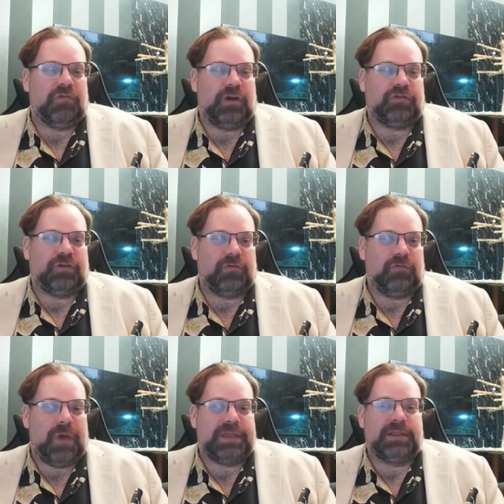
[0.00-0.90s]
Russian
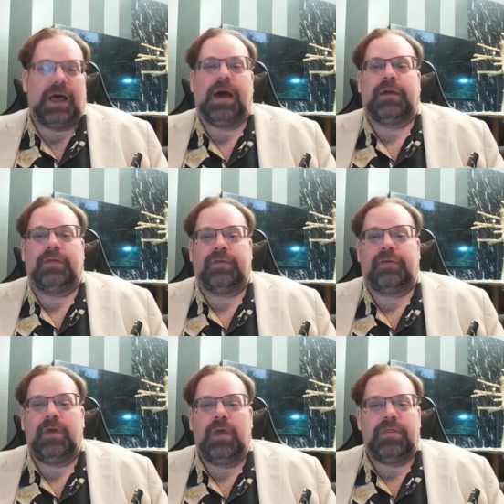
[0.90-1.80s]
red lines.
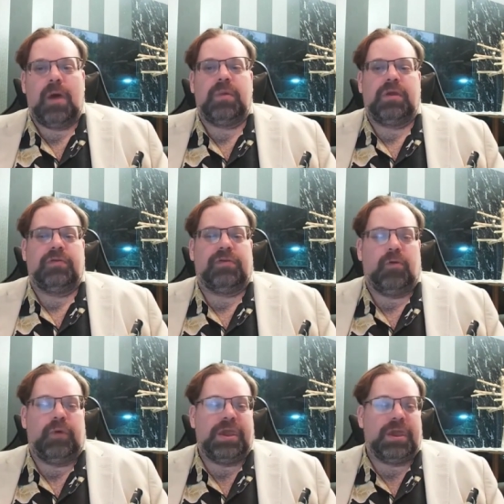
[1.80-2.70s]
That means that
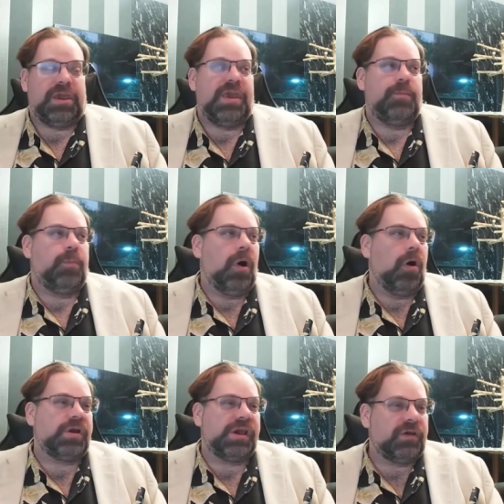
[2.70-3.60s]
we can keep
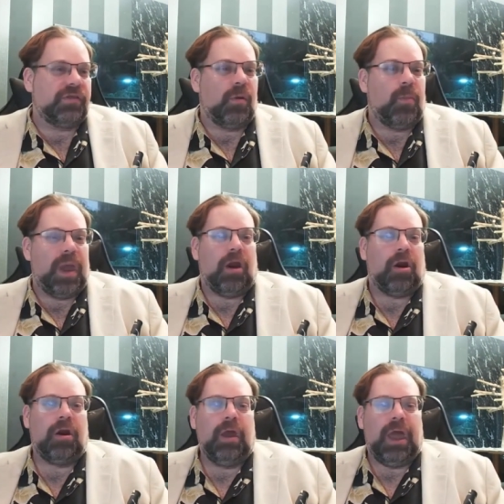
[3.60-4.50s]
poking the
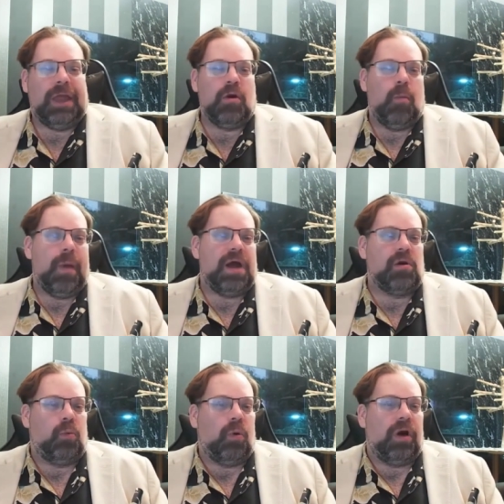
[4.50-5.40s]
bear, and no matter
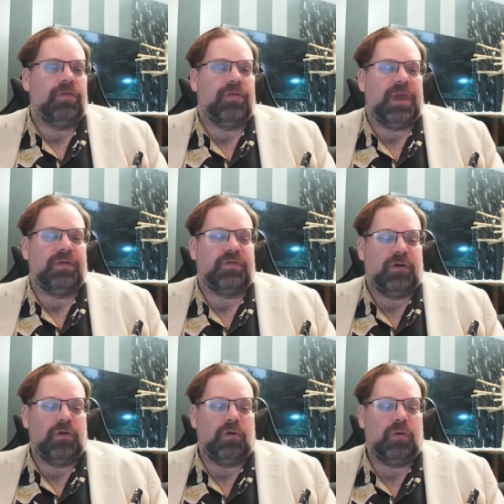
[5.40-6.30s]
what they
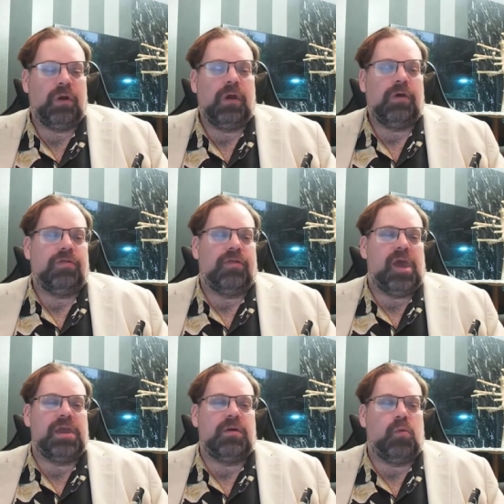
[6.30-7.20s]
do,
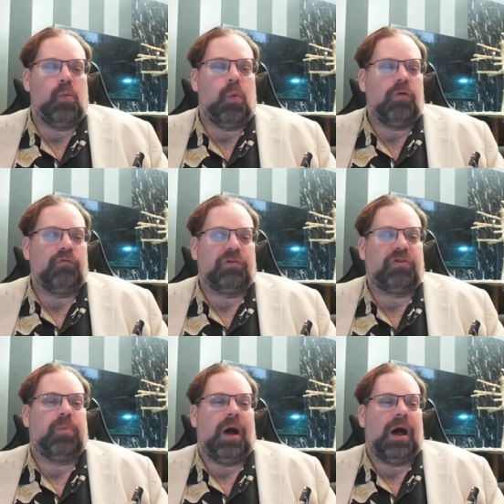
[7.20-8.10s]
they won't
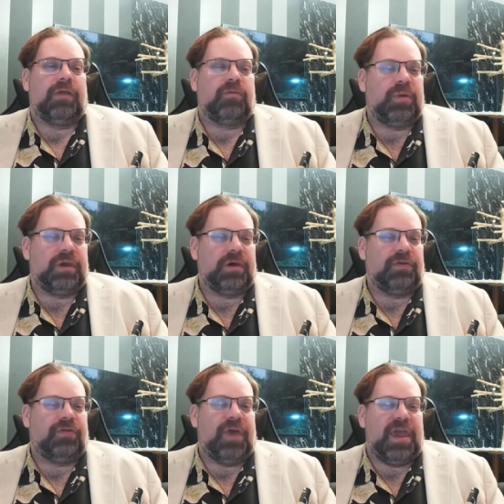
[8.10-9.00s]
respond
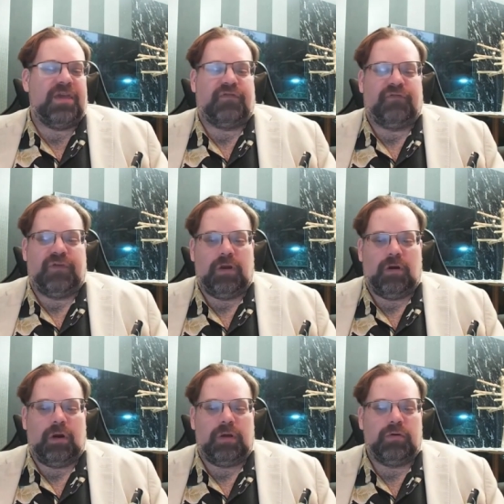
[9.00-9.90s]
because they
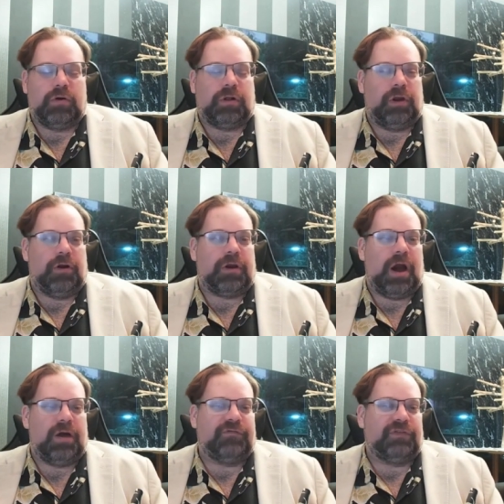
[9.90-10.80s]
fear a nuclear
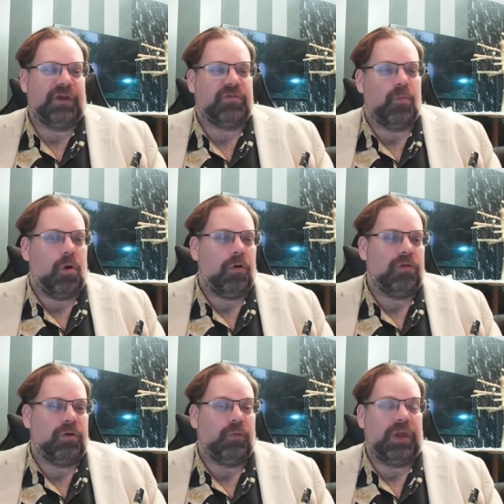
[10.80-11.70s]
conflict more
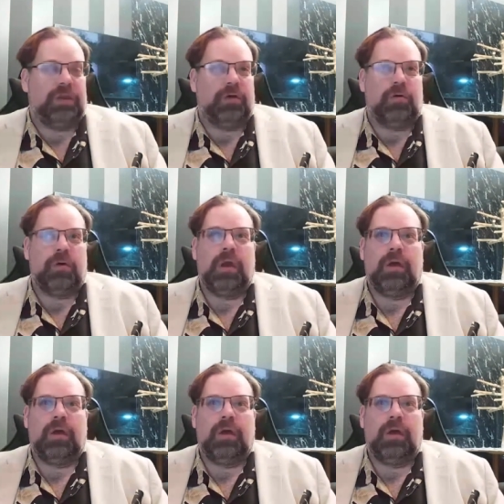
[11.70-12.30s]
than we do.